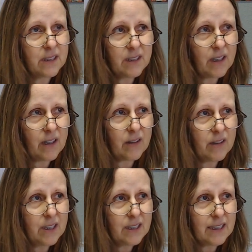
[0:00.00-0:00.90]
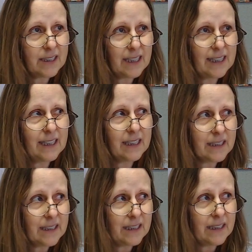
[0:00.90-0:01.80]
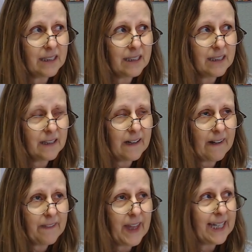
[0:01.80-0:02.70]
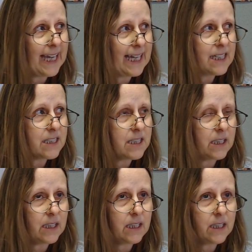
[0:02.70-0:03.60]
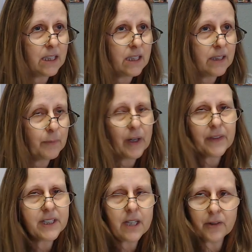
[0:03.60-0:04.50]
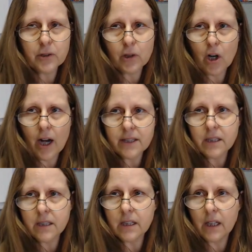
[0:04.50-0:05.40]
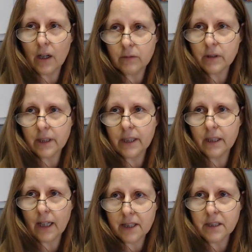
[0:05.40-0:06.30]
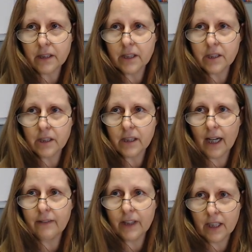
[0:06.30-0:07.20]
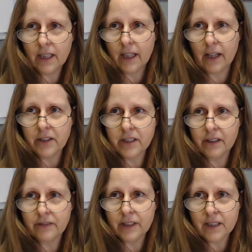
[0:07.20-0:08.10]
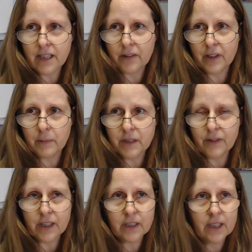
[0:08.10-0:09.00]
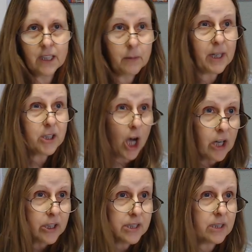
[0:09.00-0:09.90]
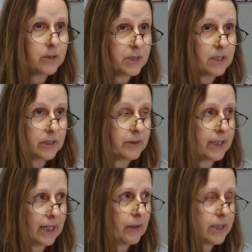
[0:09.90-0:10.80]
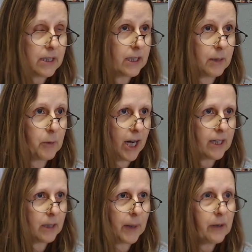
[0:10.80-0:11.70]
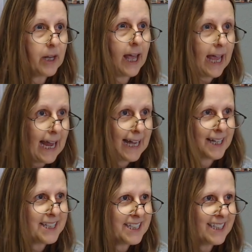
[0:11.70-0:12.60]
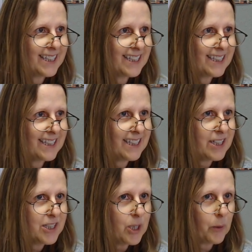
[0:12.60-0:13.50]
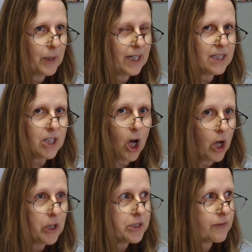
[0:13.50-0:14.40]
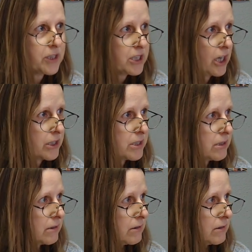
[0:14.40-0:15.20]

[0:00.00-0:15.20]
No, like in Italy, they can't see well, the Southern Cross is the only constellation I have any knowledge of in the Southern Hemisphere. And my daughter is in New Zealand right now, as I keep bragging about, and so it's all different stars.